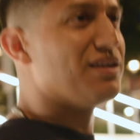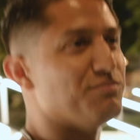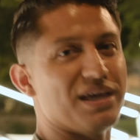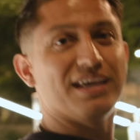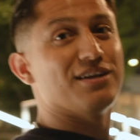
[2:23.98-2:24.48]

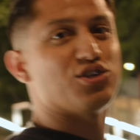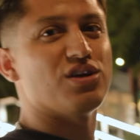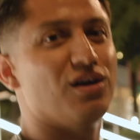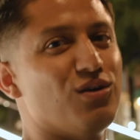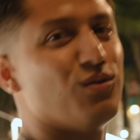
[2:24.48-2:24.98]
making a
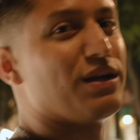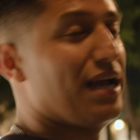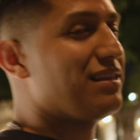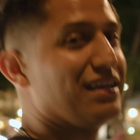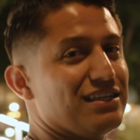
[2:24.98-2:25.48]
show, and
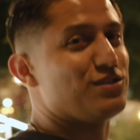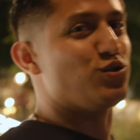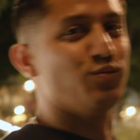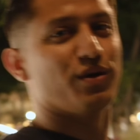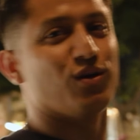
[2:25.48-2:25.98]
I think it's
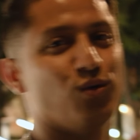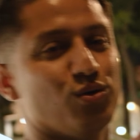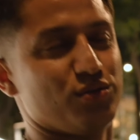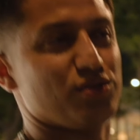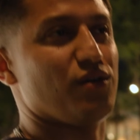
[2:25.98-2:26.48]
super
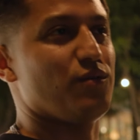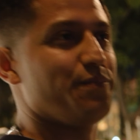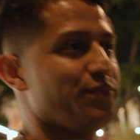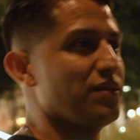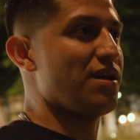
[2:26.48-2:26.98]
cool. So
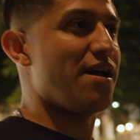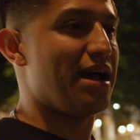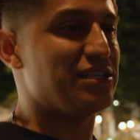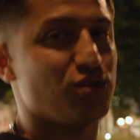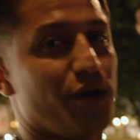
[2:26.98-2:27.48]

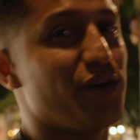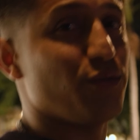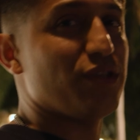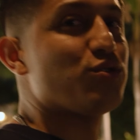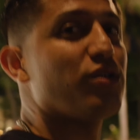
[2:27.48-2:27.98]
I started
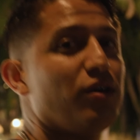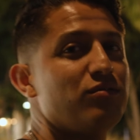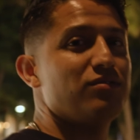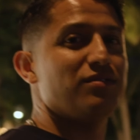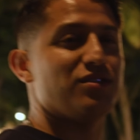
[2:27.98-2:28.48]
with a
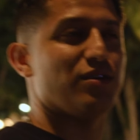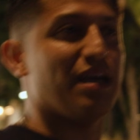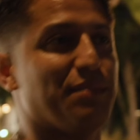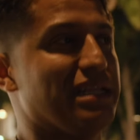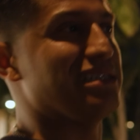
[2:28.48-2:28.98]
drone, so
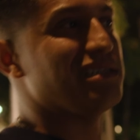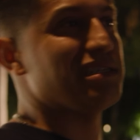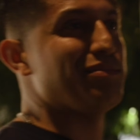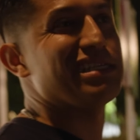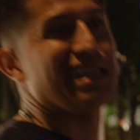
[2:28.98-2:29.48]
that
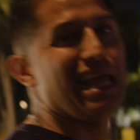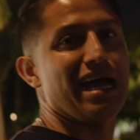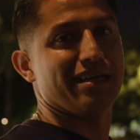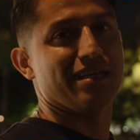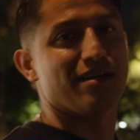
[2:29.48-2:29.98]
means a
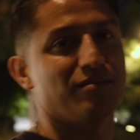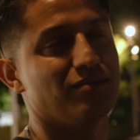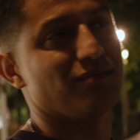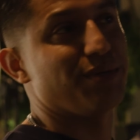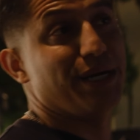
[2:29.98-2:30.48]
lot, you know,
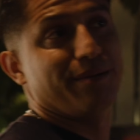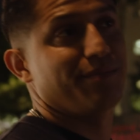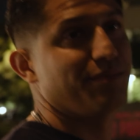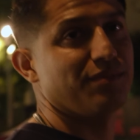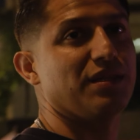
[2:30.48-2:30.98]
but
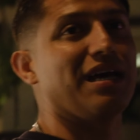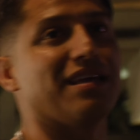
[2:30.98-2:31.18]
I